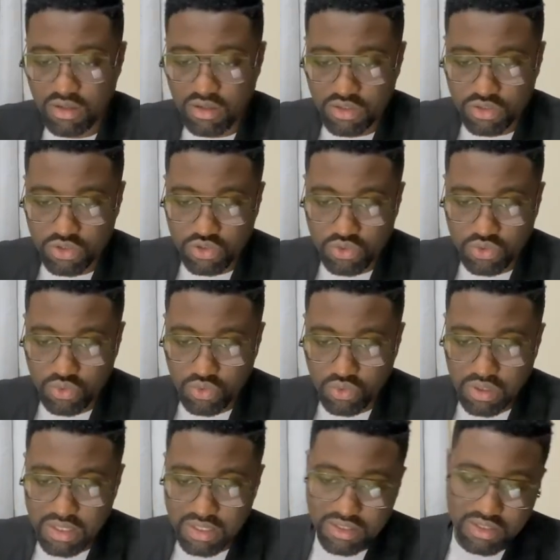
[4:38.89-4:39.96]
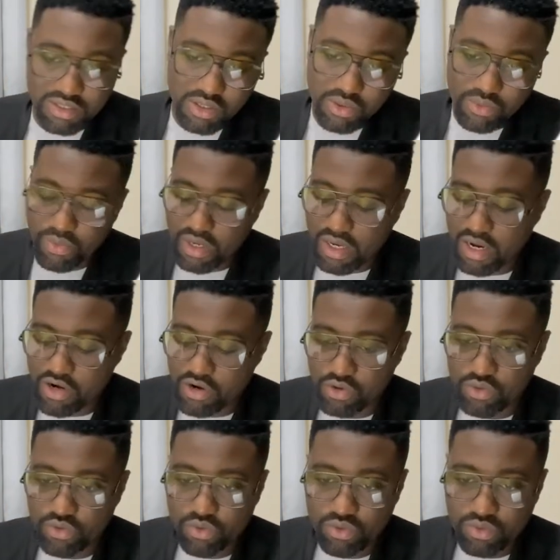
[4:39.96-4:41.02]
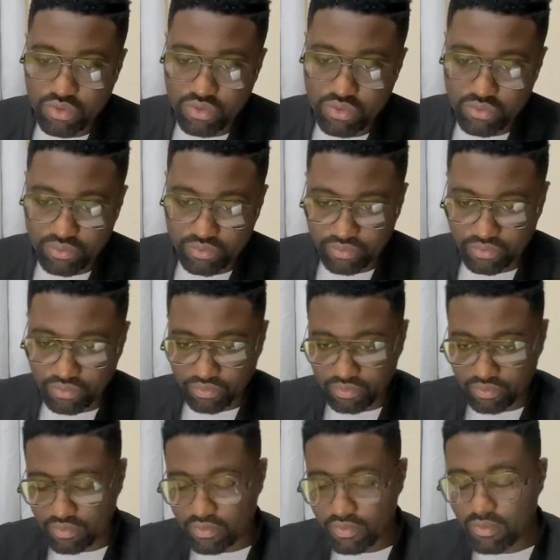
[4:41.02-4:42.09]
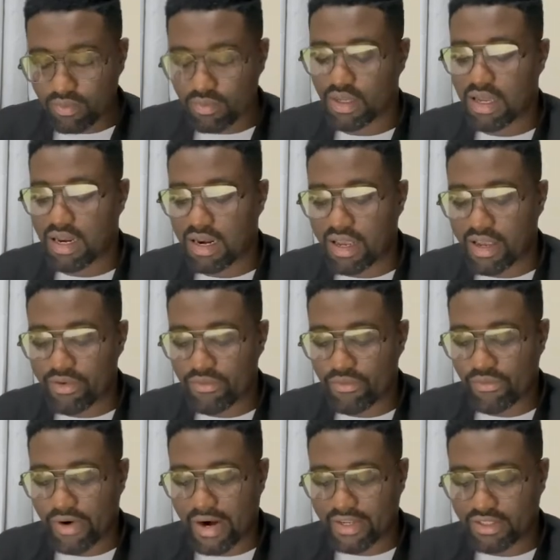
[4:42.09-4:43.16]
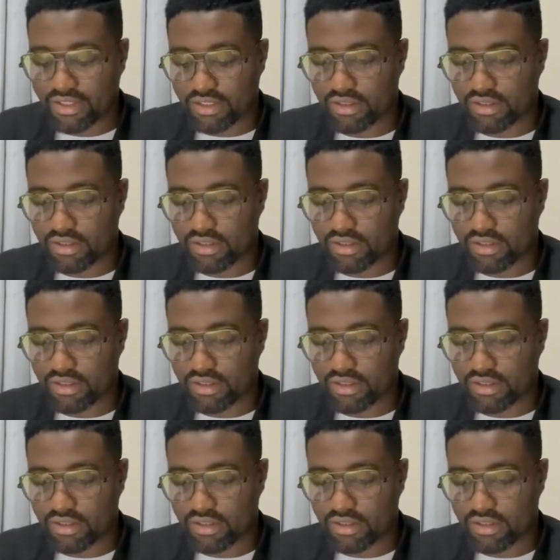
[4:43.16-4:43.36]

So let's say we can do align right.